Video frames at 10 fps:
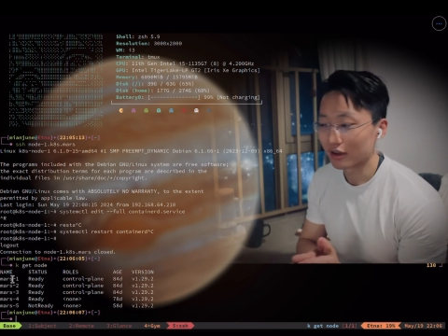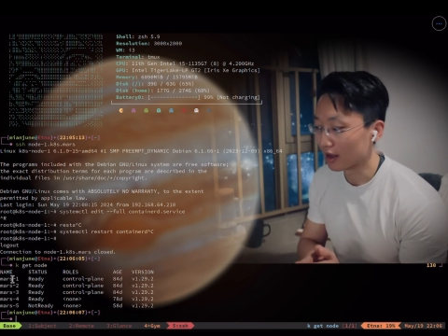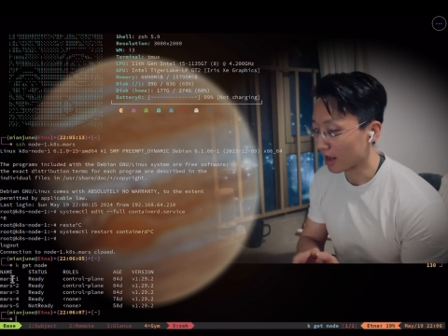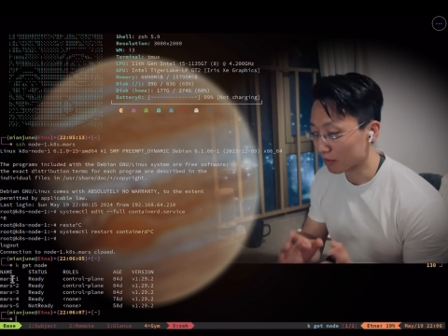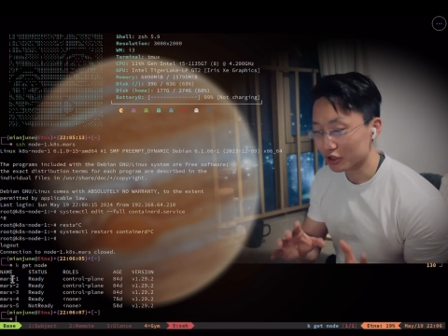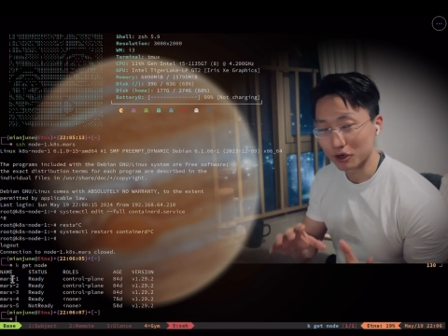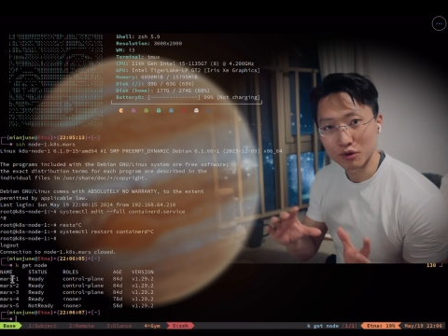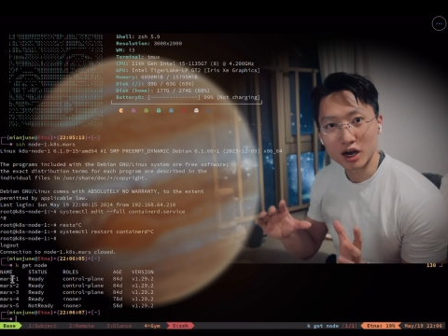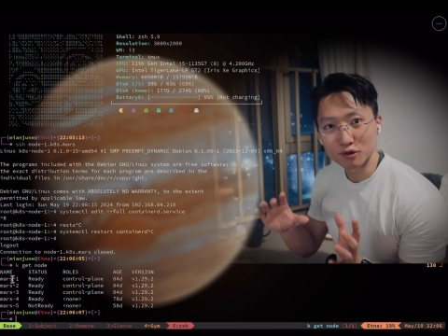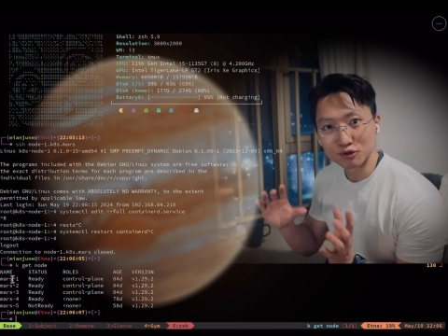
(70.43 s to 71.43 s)
And I will show you
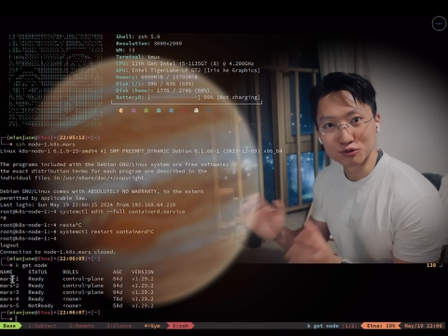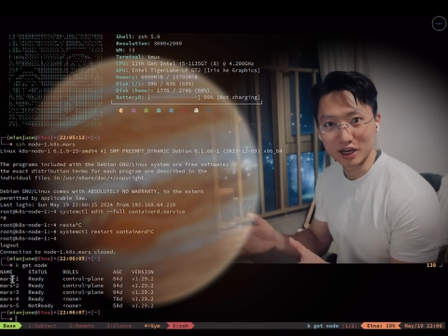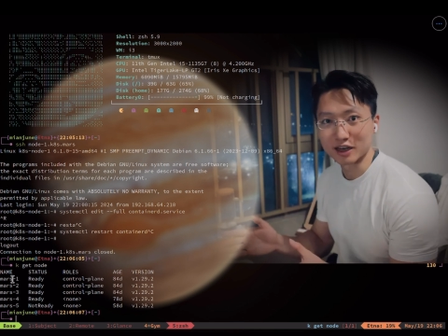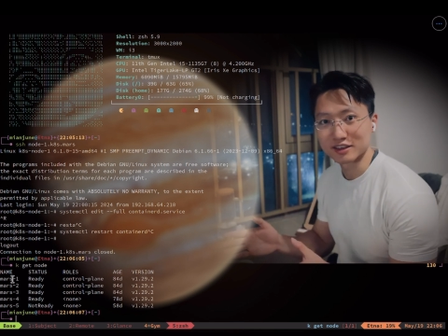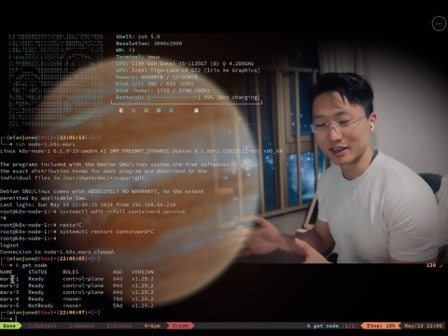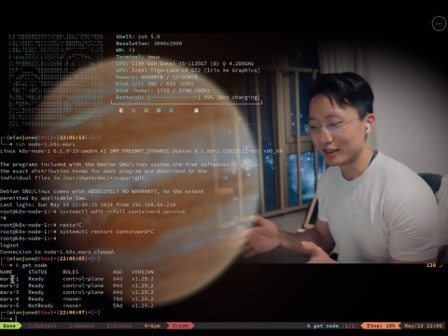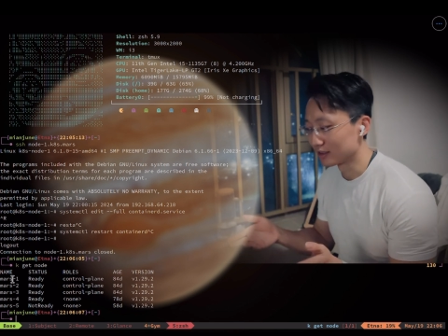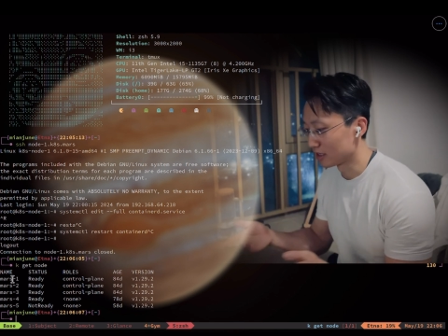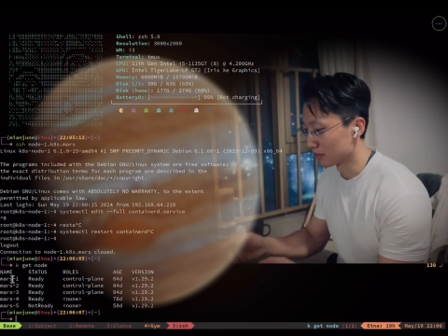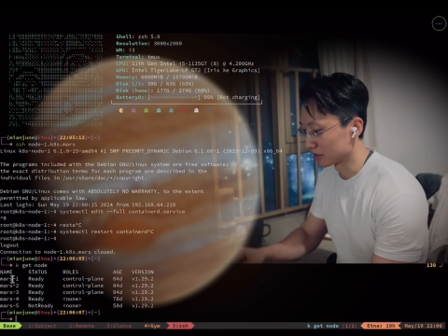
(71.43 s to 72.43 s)
how to do that in
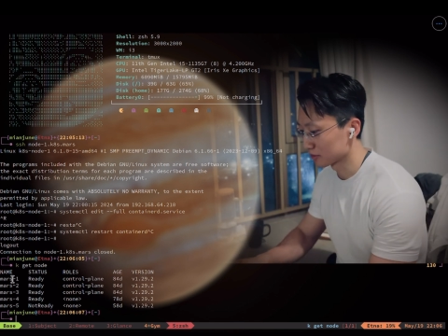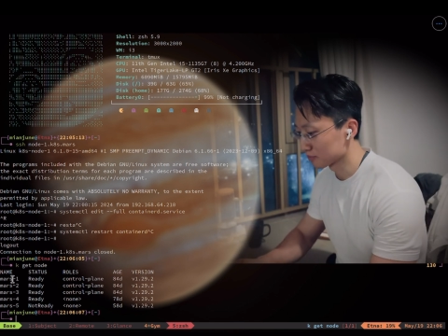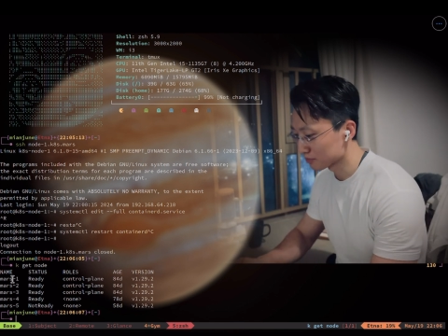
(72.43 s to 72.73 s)
Tmux.